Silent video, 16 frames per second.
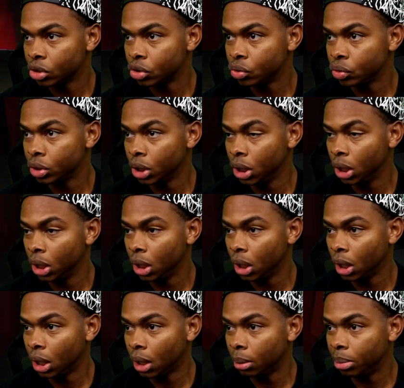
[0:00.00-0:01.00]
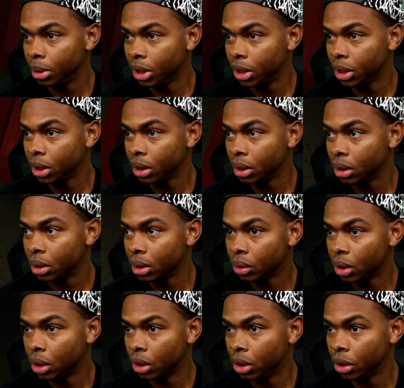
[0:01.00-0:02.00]
To the lobby.
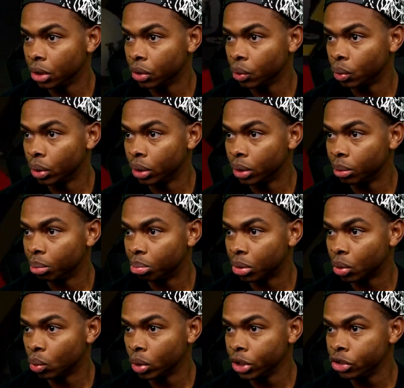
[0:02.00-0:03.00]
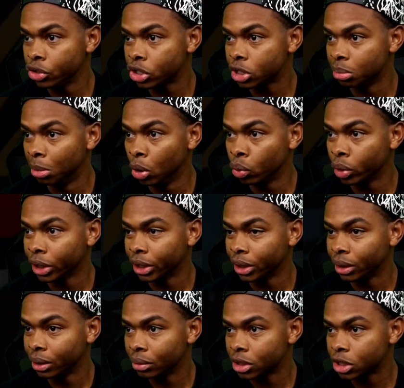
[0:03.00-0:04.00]
Another one. Bro, what are you
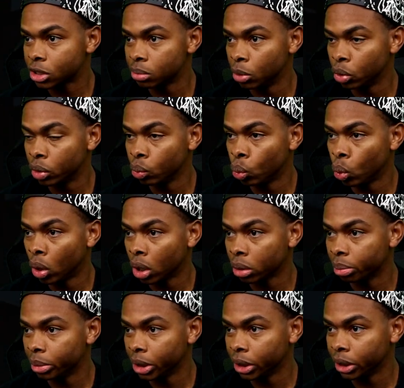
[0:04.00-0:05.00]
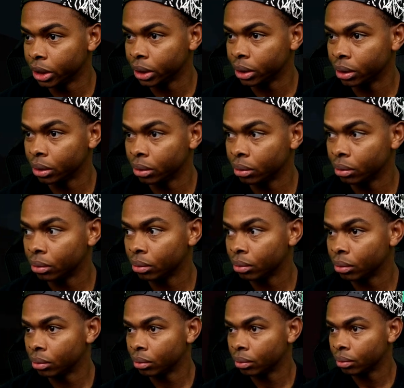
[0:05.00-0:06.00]
smoking? Smoking watermelon.
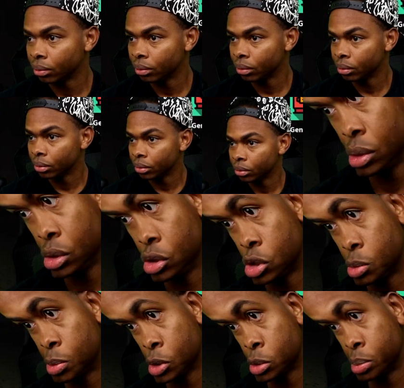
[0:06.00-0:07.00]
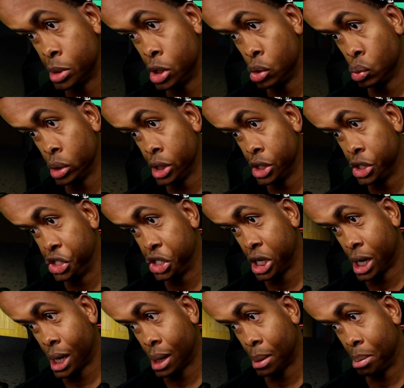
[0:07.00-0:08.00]
You're supposed to be doing your
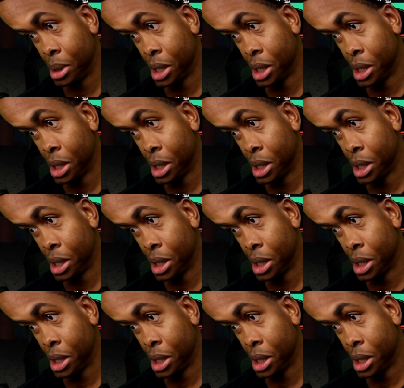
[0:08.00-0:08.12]
job,